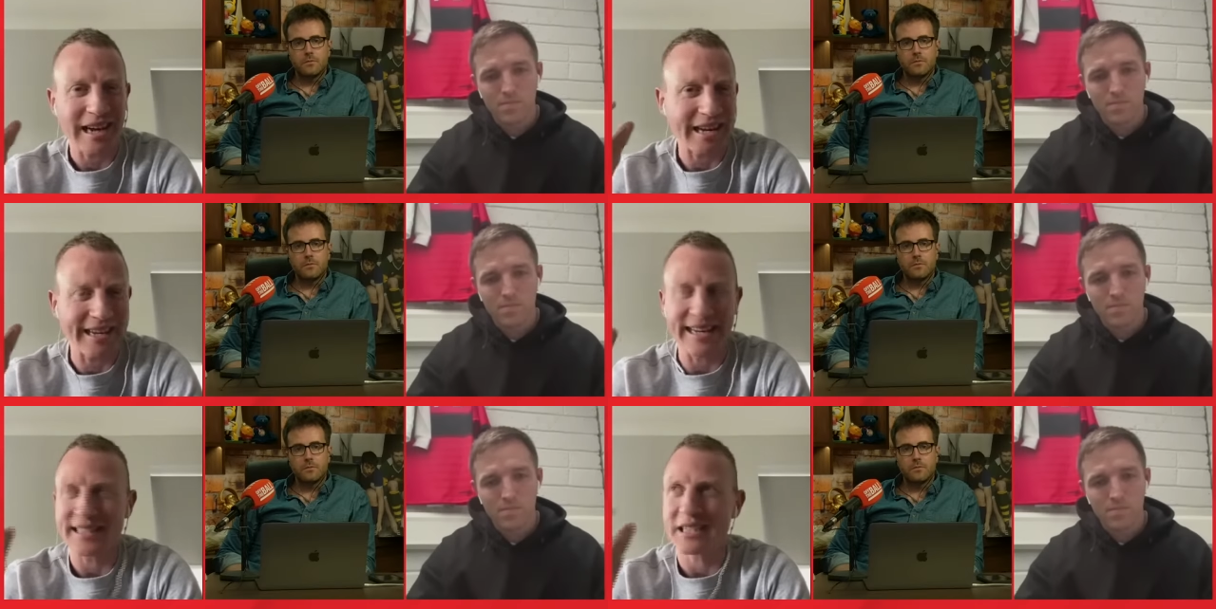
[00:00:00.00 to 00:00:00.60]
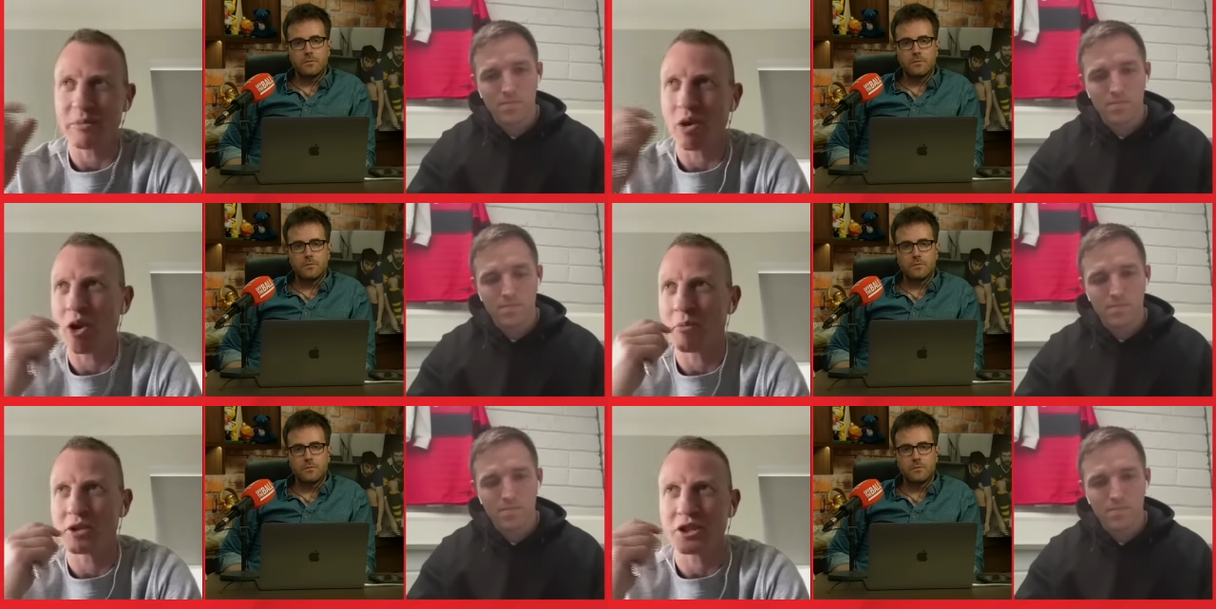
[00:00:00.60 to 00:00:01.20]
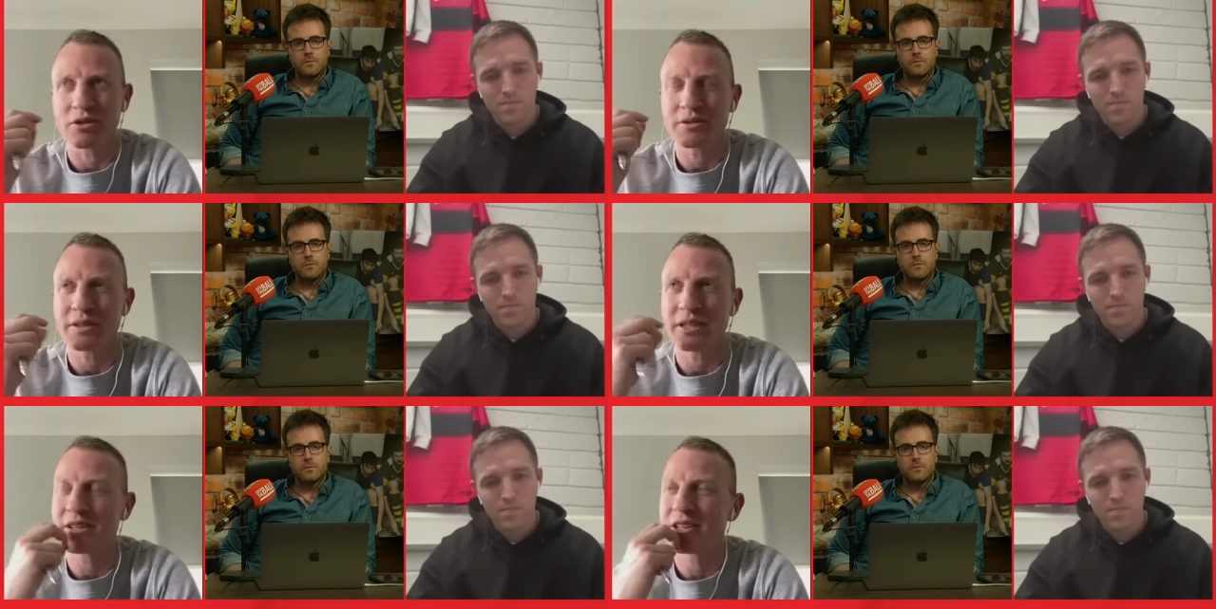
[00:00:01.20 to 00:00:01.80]
Speaker 1: And he gets the ball, but you're,
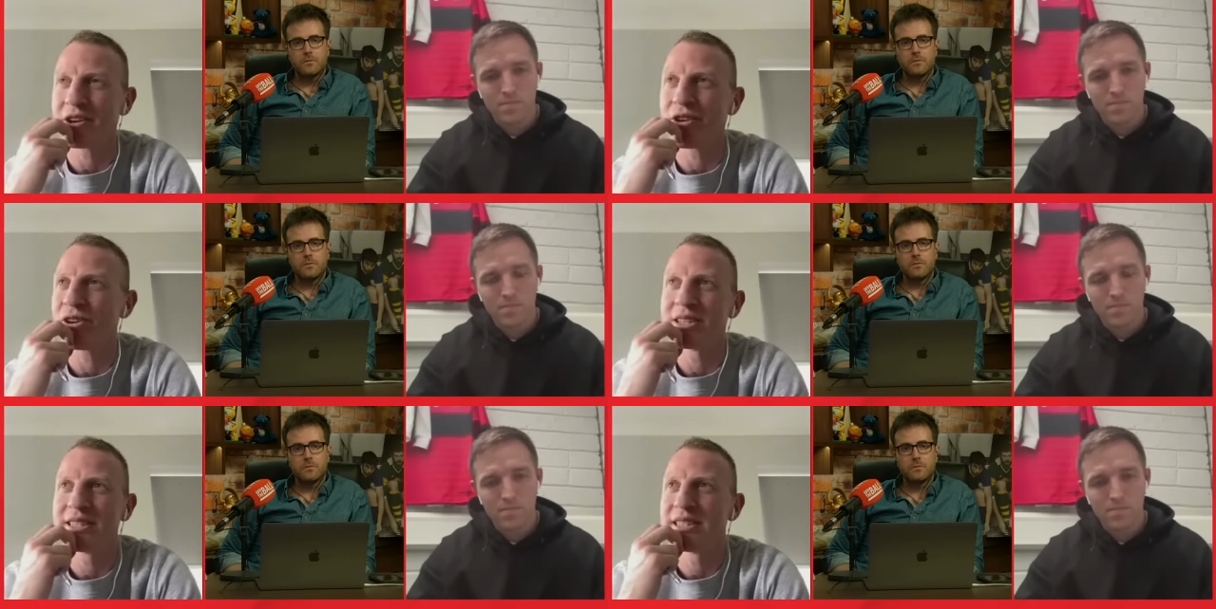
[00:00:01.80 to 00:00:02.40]
you know,